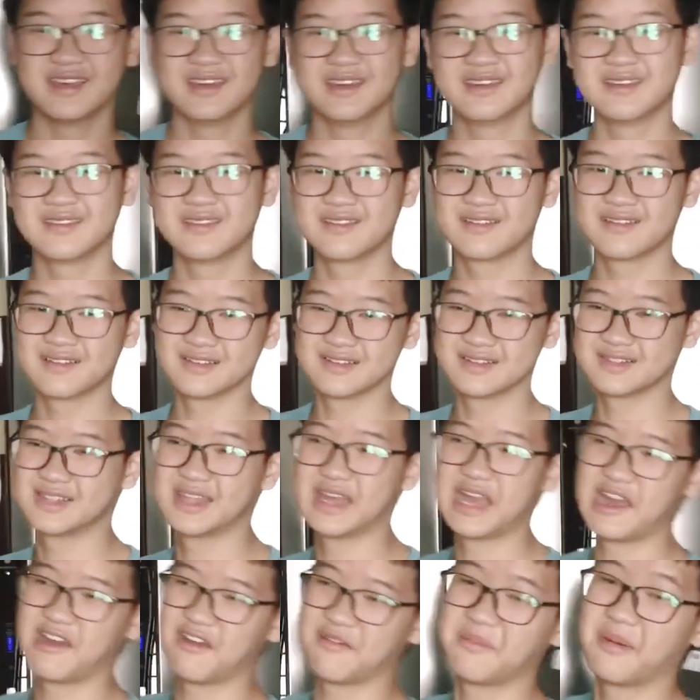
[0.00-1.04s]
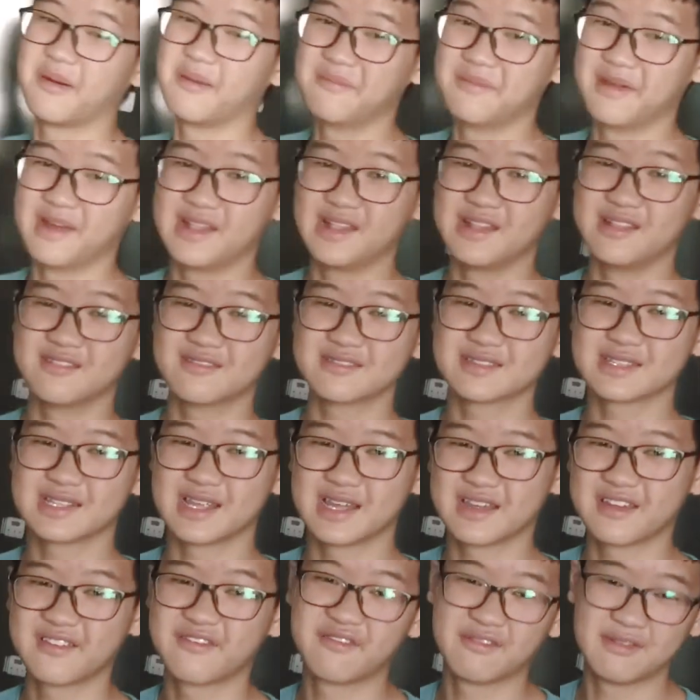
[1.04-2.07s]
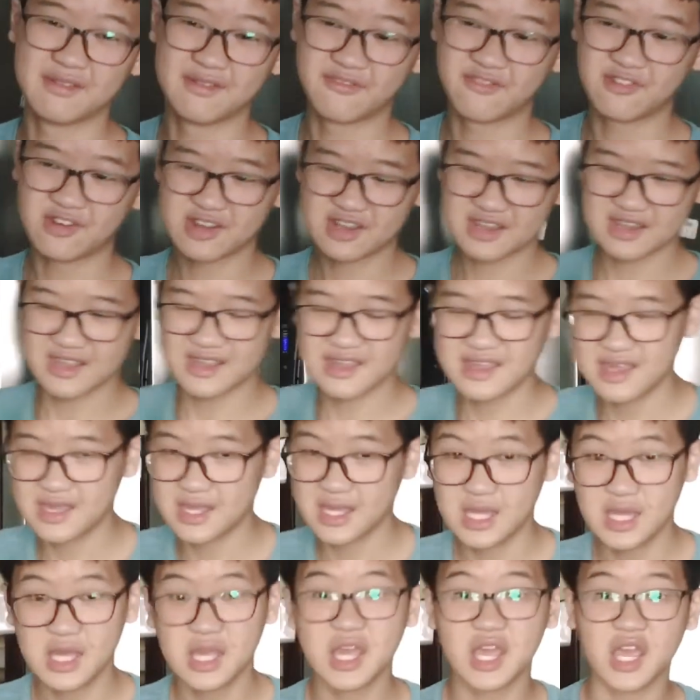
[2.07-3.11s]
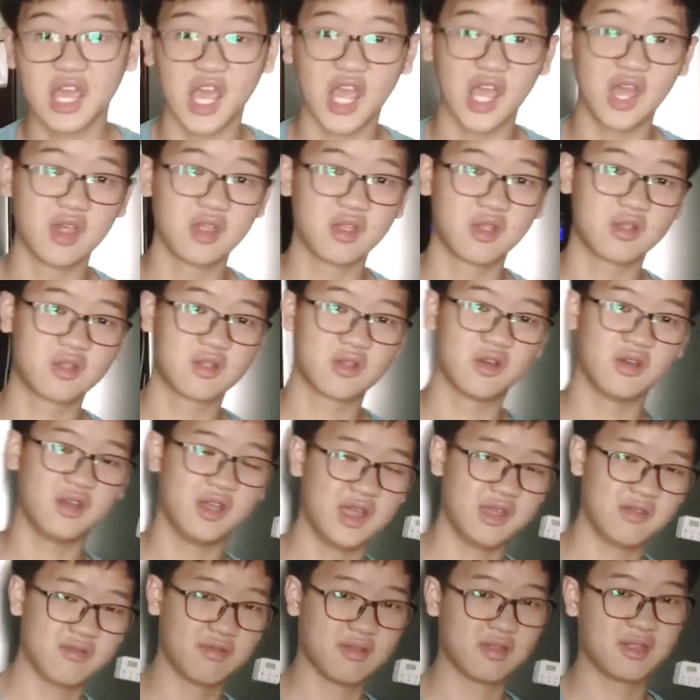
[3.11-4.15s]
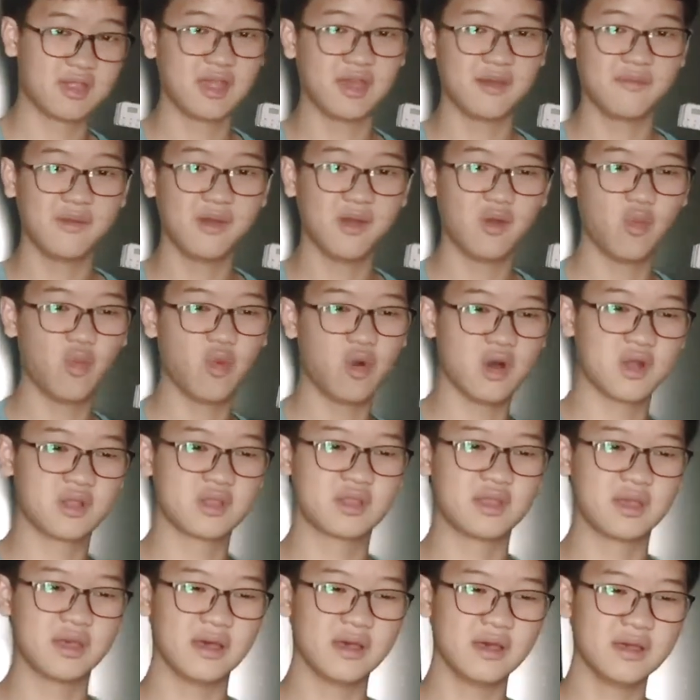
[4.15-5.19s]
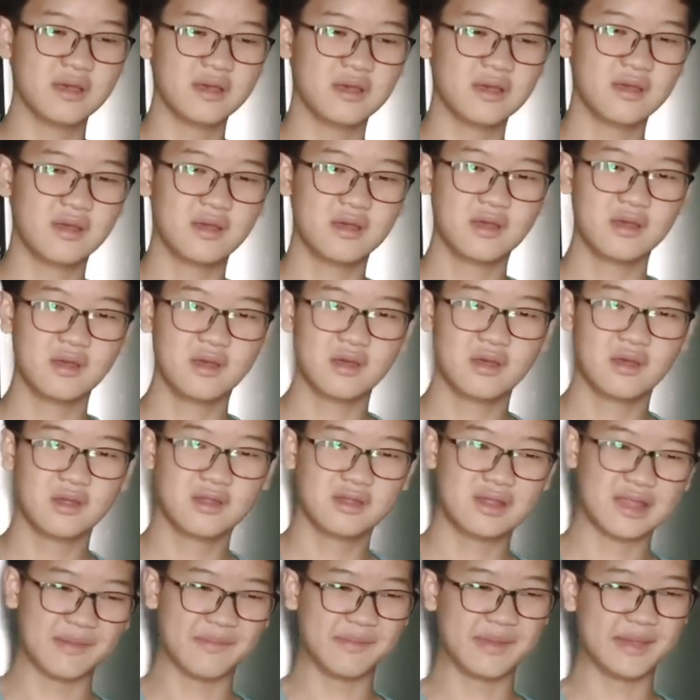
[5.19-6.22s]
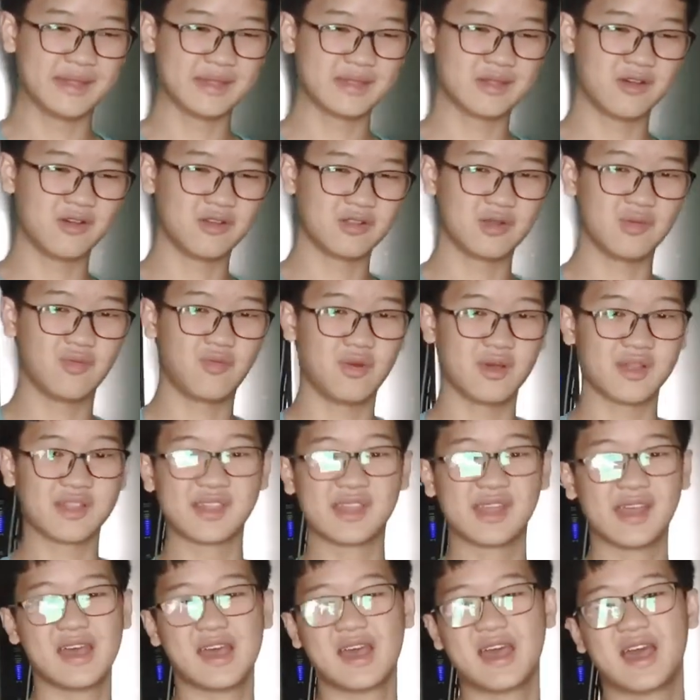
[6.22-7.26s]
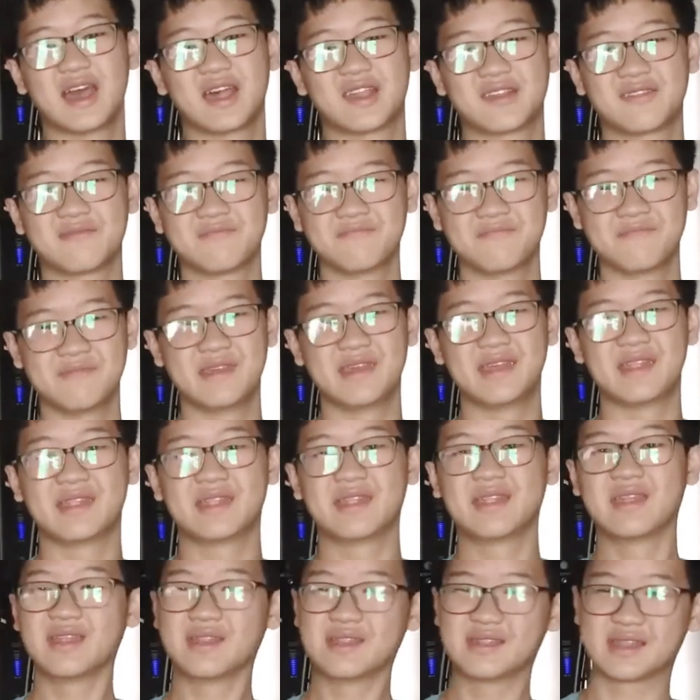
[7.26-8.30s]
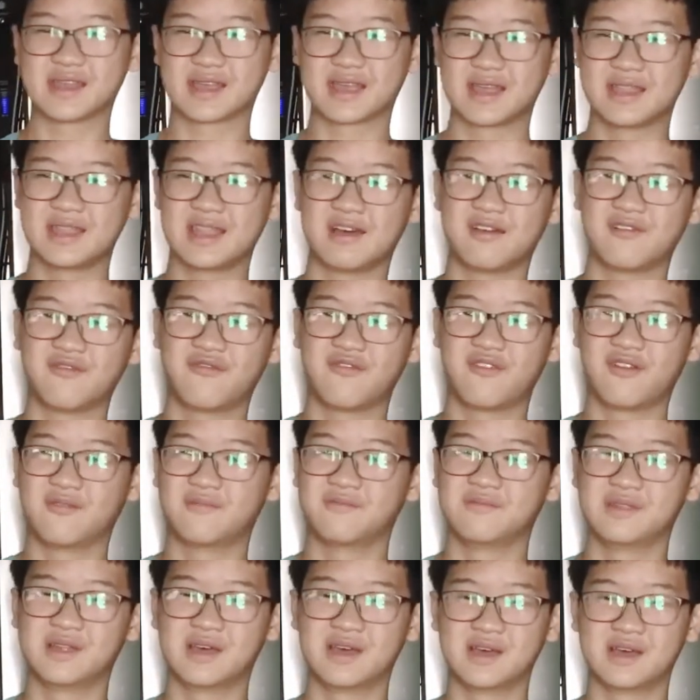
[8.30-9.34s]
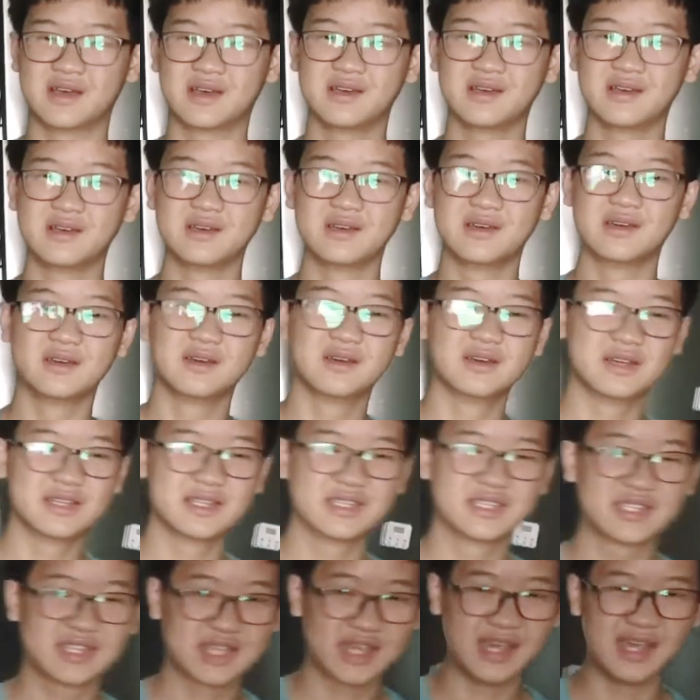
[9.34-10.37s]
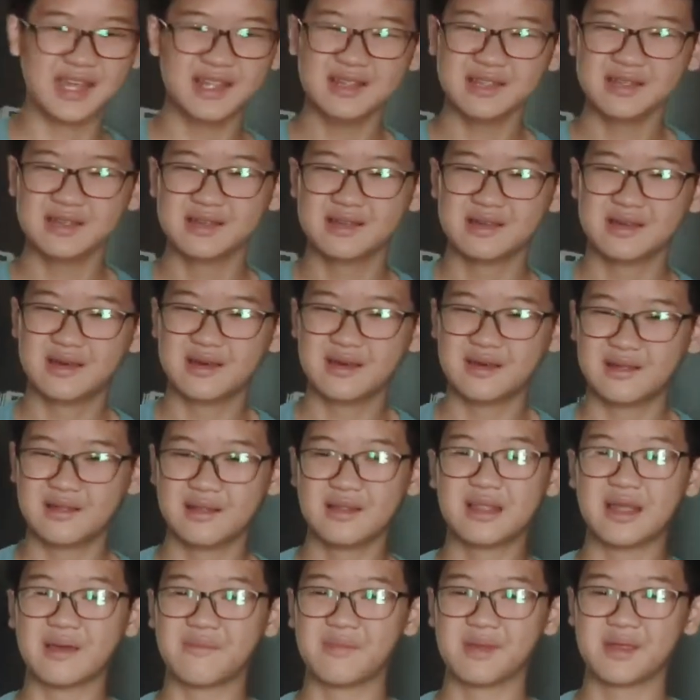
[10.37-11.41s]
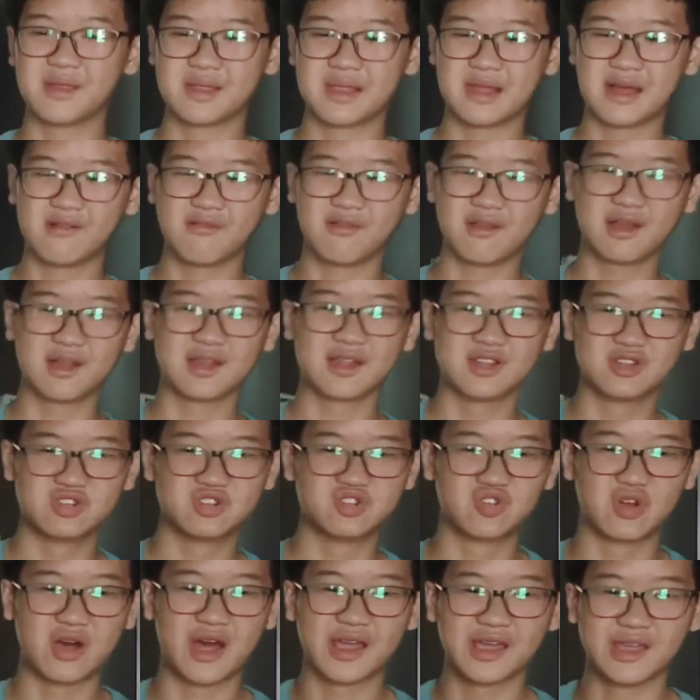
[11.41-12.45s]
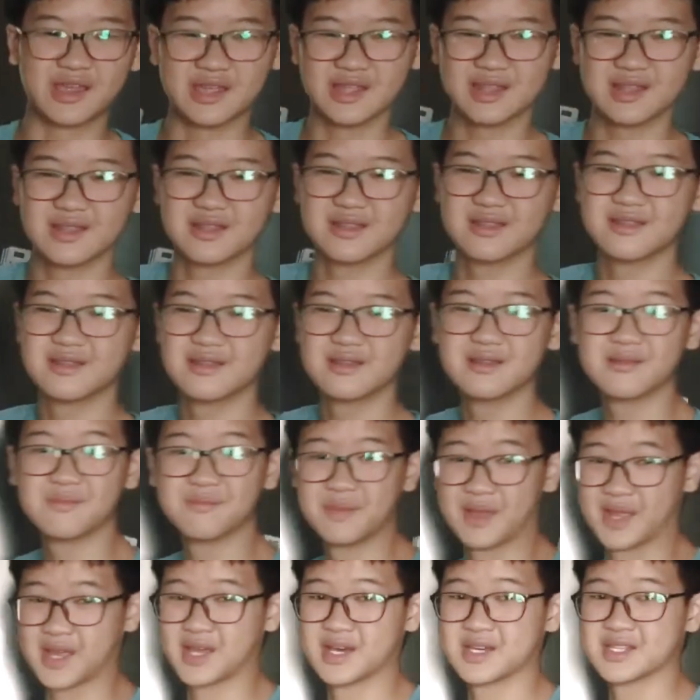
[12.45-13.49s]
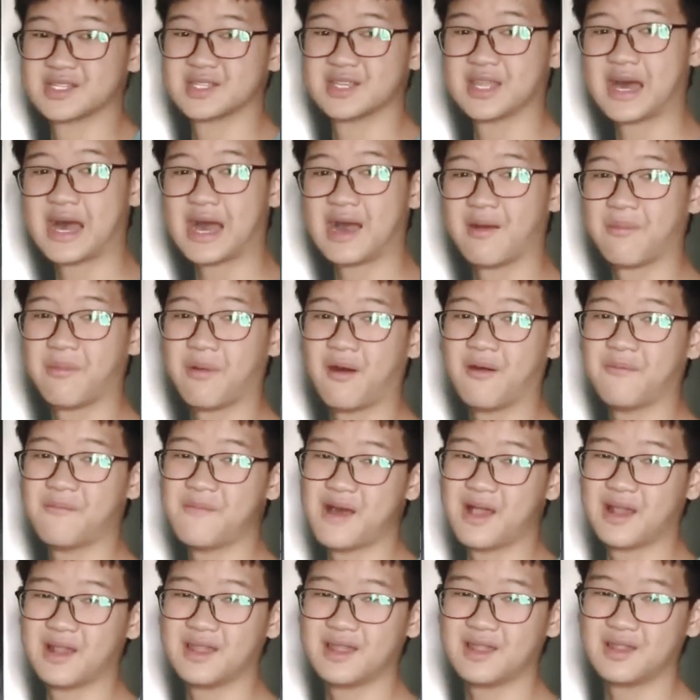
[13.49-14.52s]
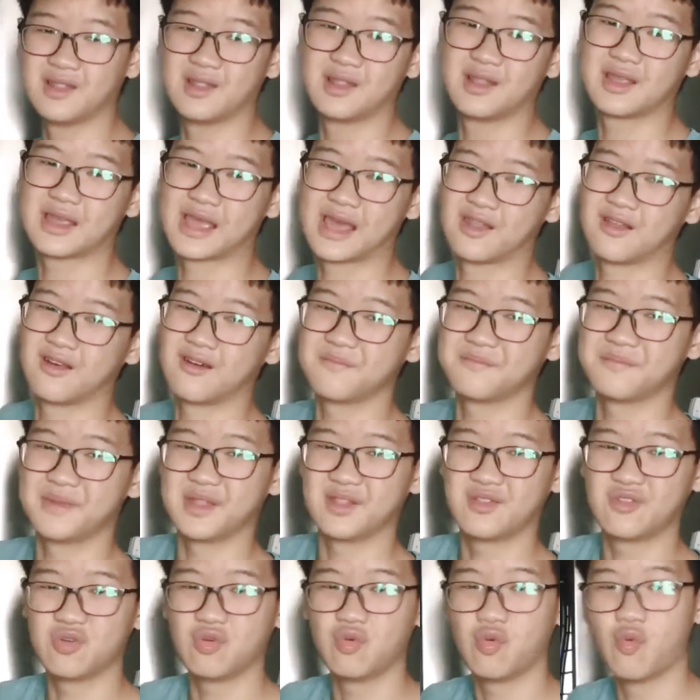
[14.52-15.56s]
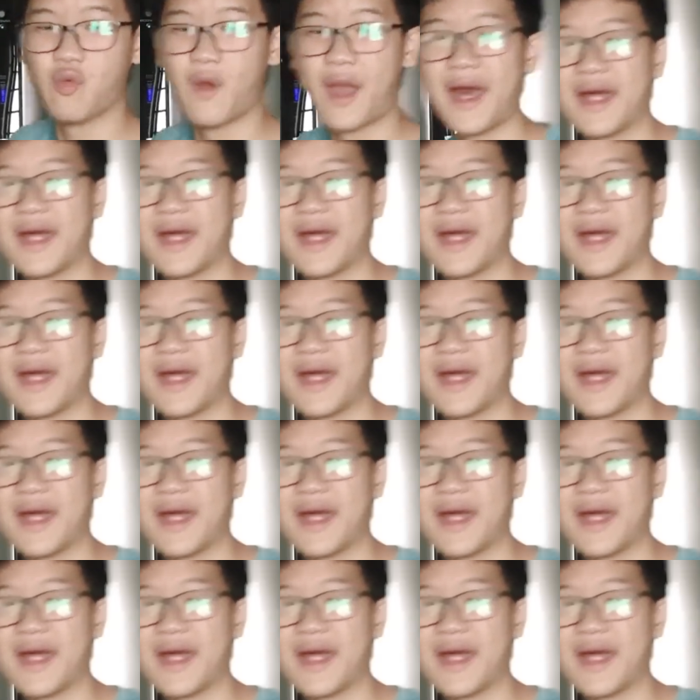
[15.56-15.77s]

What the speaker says: We're gonna see how our pork belly looks like in the fridge. So if you see a bit of water, that means all the water has been taken out from the skin. That means now we're gonna dry it, because our pork belly cannot be too wet.